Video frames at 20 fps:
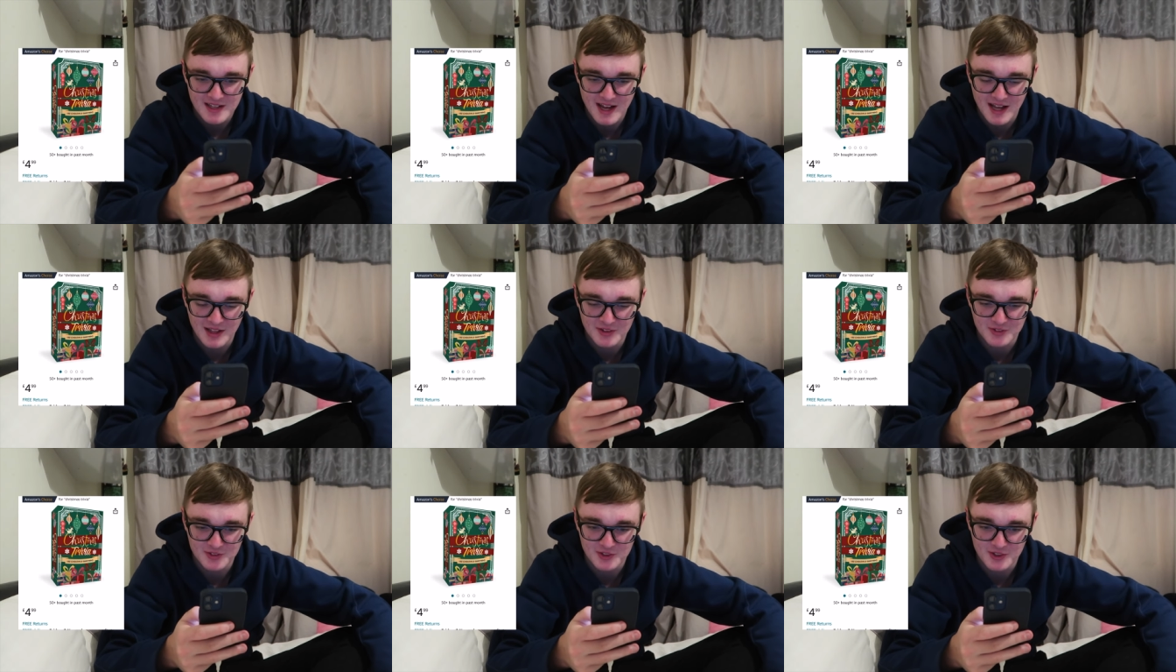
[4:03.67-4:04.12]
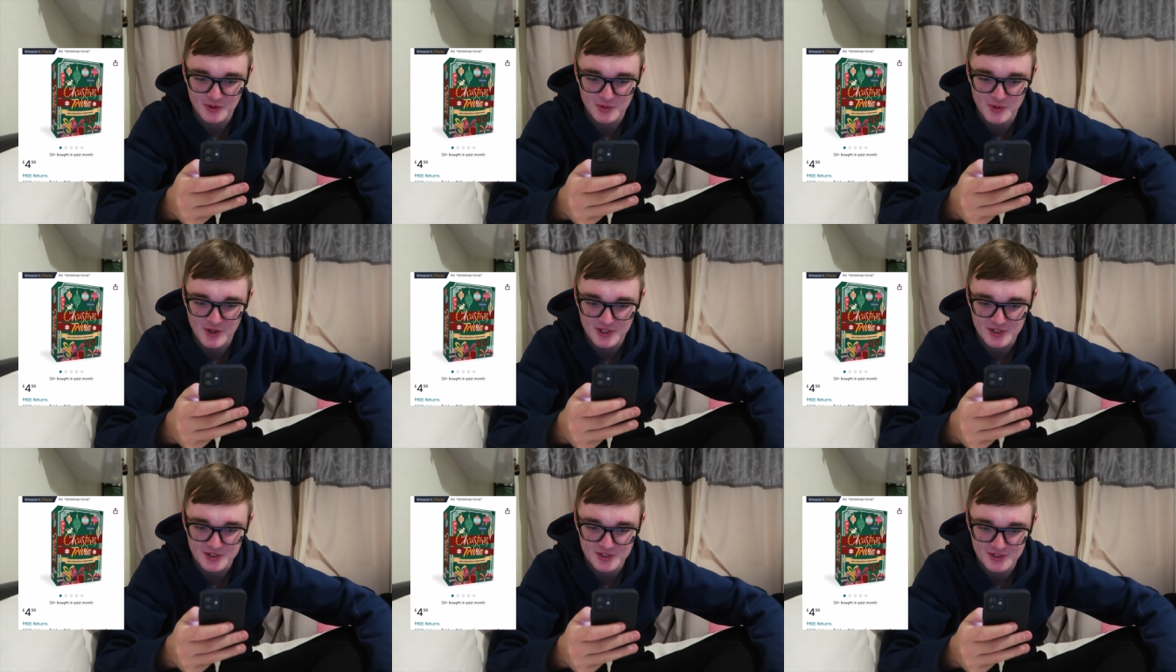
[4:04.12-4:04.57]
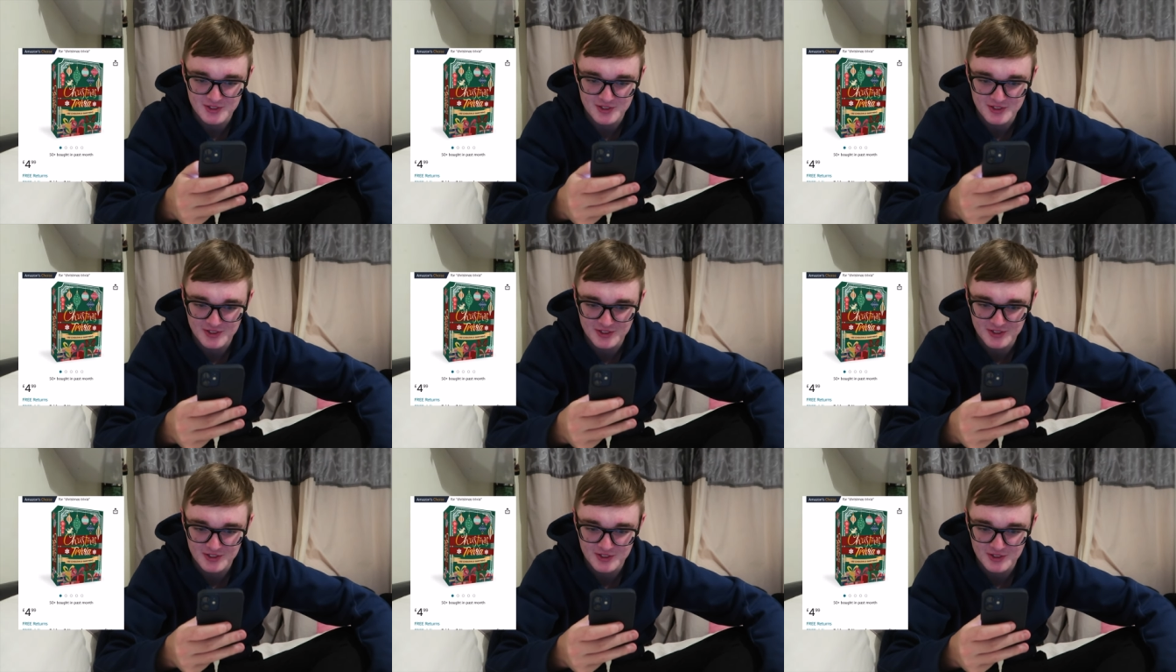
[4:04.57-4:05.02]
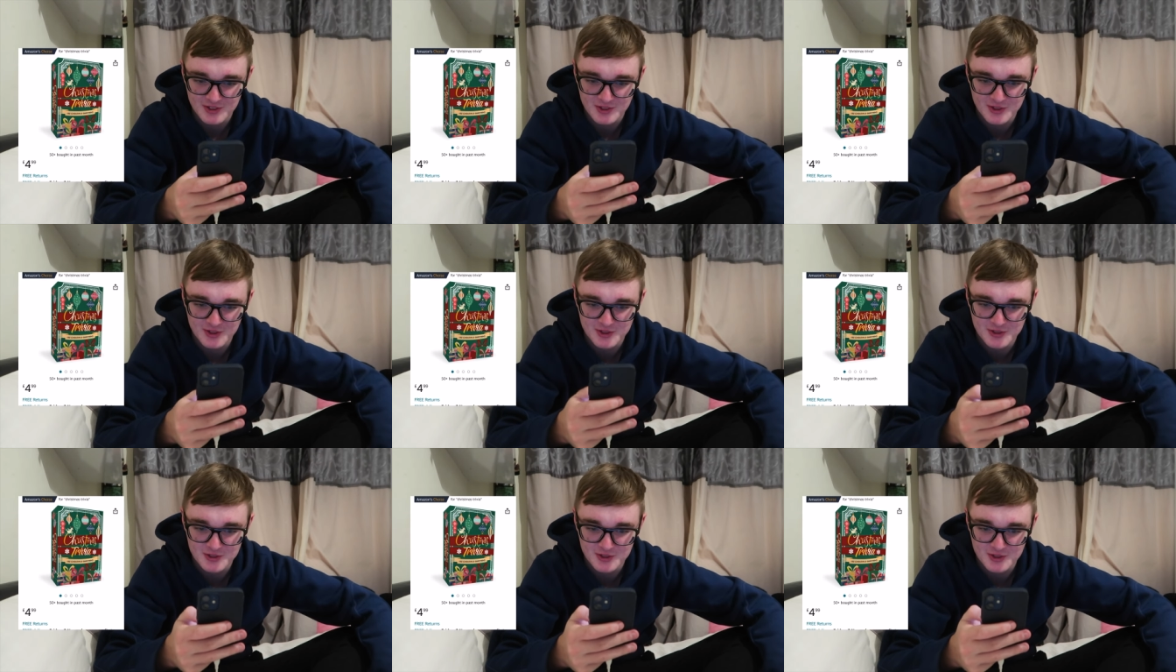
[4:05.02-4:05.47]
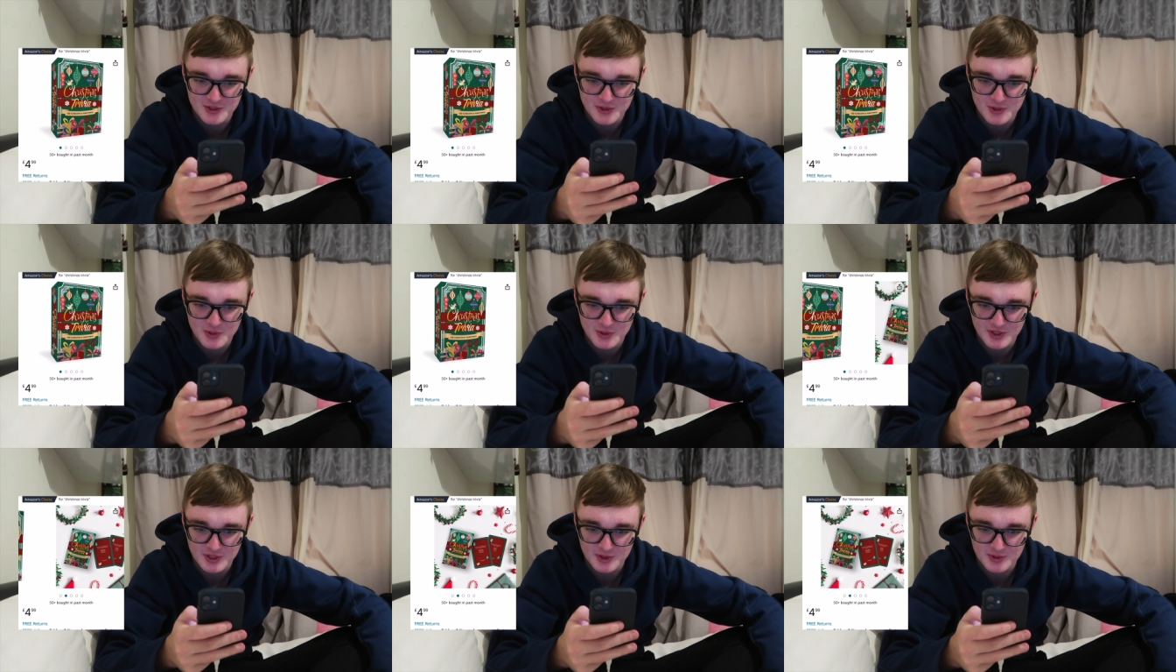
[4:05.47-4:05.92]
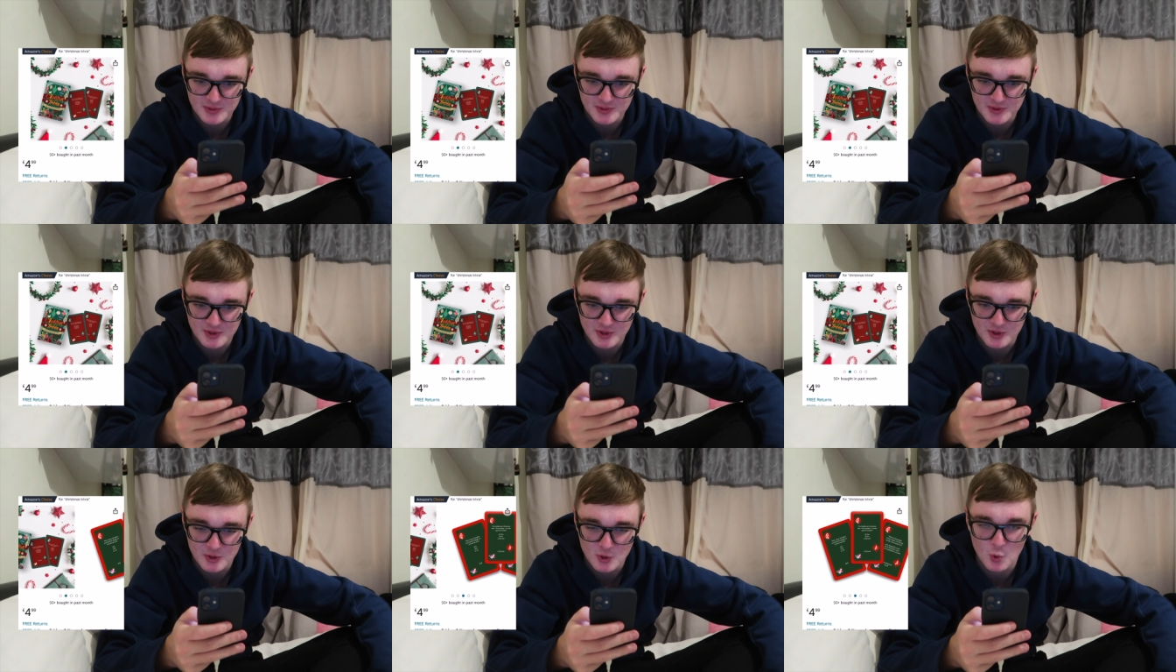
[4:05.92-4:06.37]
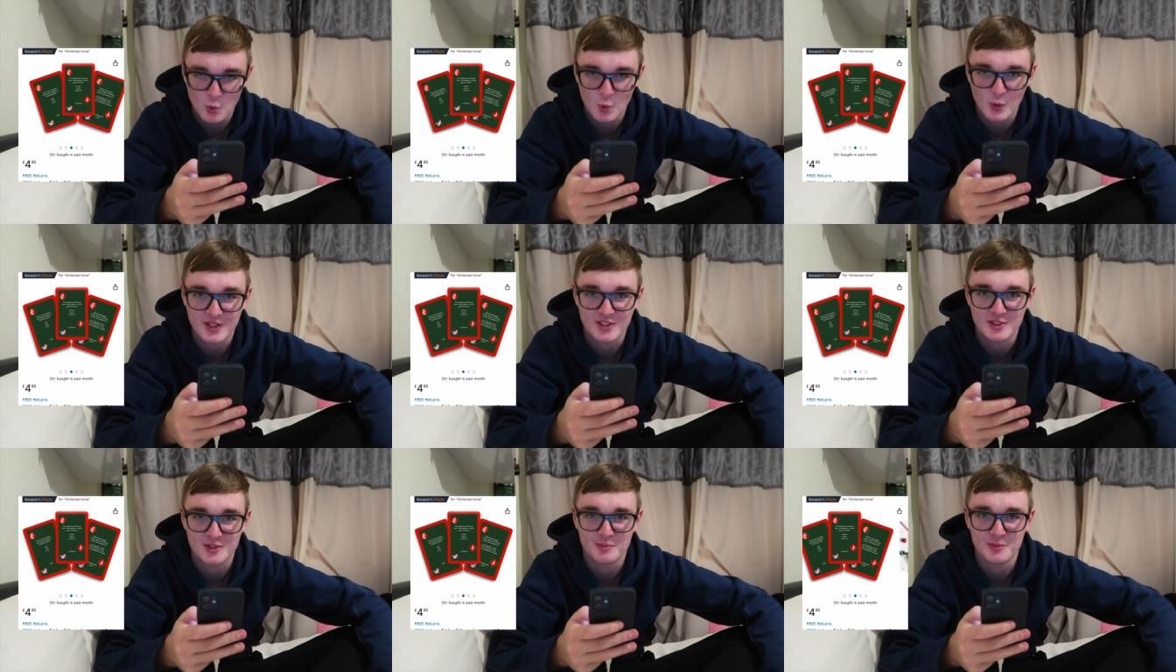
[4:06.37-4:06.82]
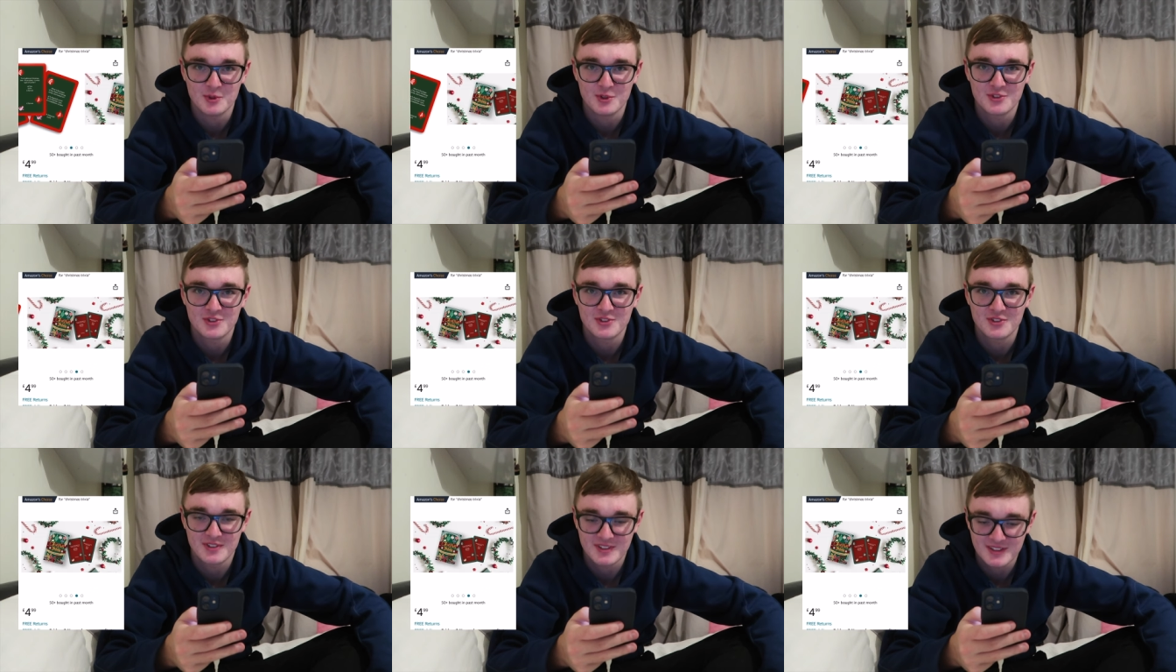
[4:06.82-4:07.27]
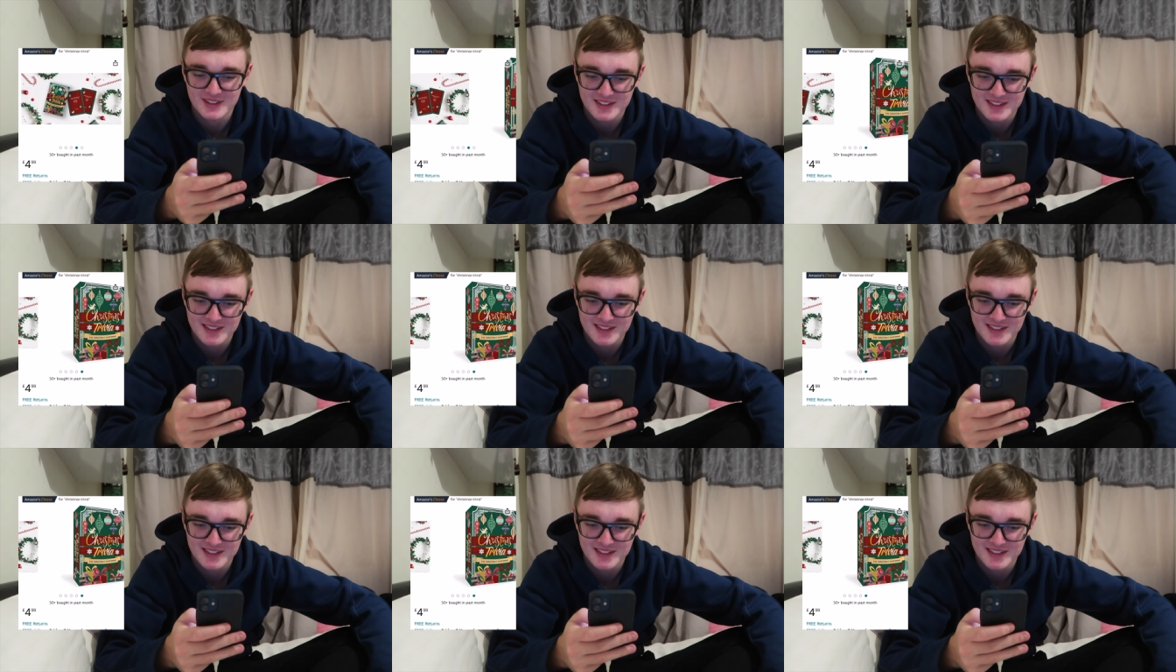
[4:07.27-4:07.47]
answer questions. 100 quiz Christmas.